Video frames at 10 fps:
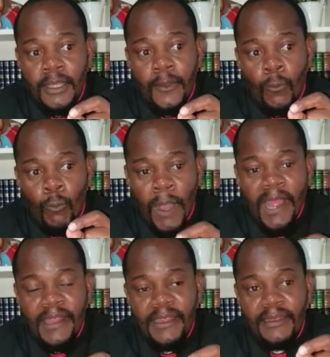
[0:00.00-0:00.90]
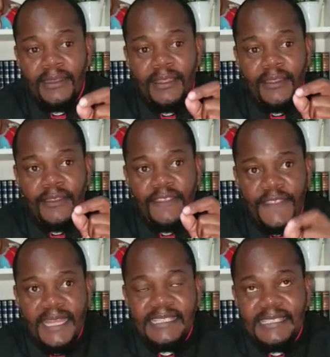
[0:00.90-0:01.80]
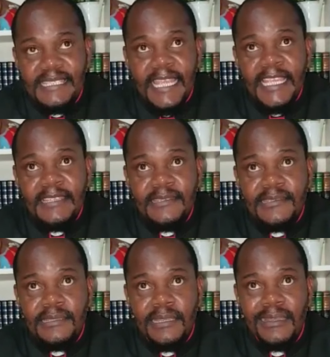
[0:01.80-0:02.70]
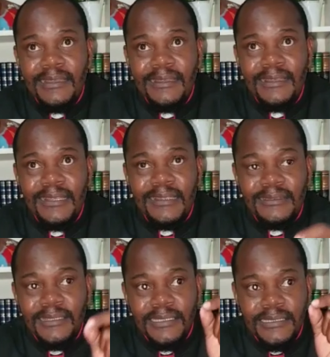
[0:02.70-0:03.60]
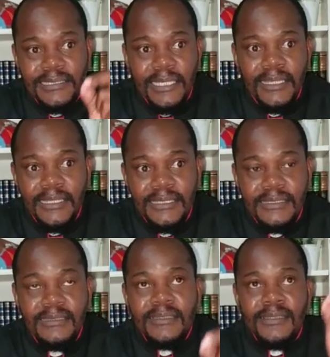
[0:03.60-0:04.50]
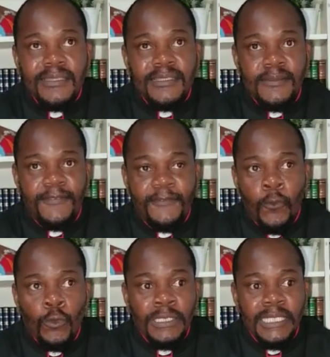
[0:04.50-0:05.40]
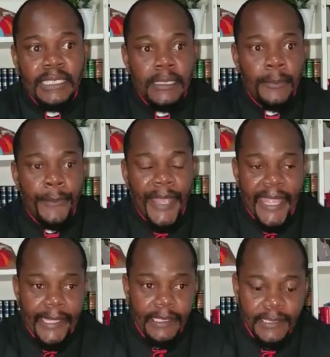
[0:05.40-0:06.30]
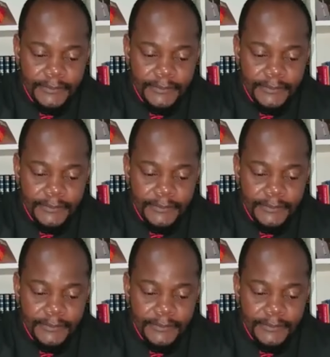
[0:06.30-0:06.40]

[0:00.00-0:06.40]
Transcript: One that says the debt is fully paid.